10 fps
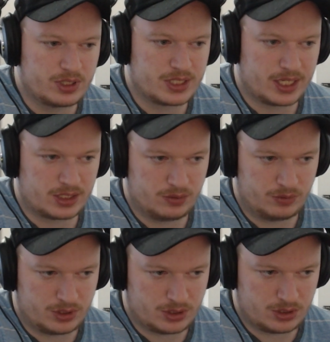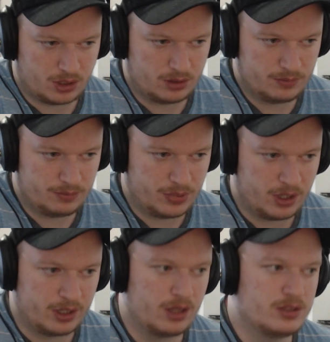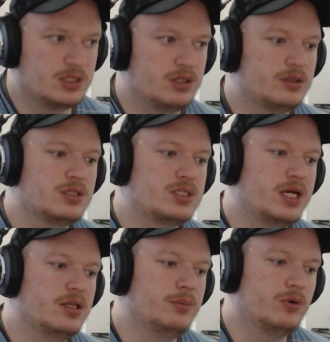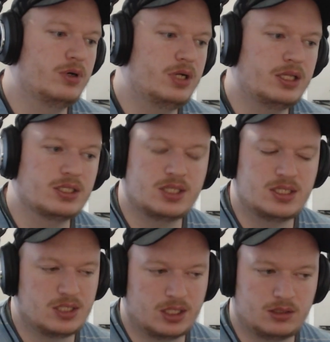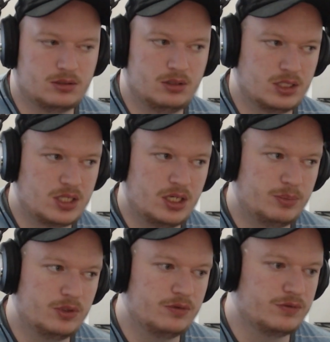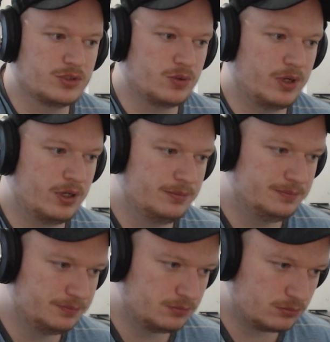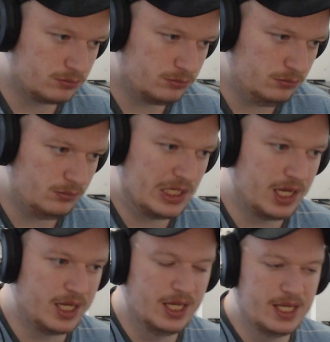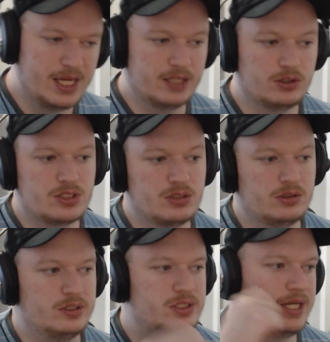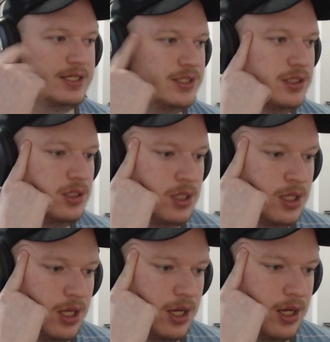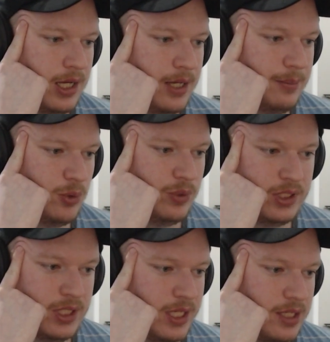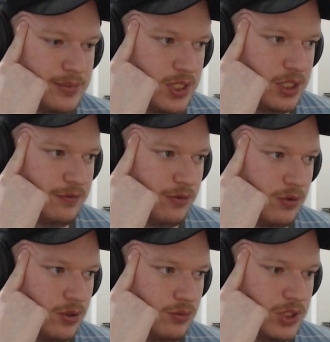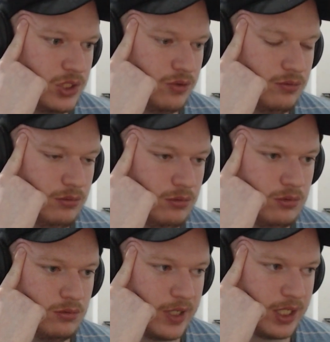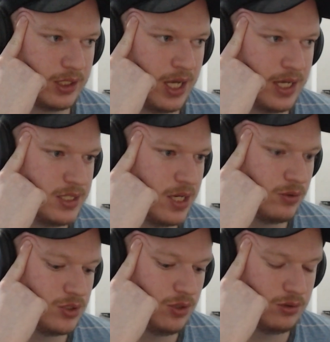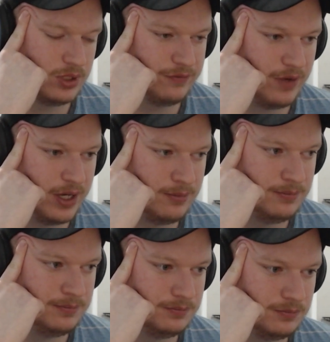this actually, and we just start pawn hunting on this side of the board. And this knight's like, it's got a beautiful square. It looks a little sketchy, but when the knight comes to e4, we should recognize that we're totally fine.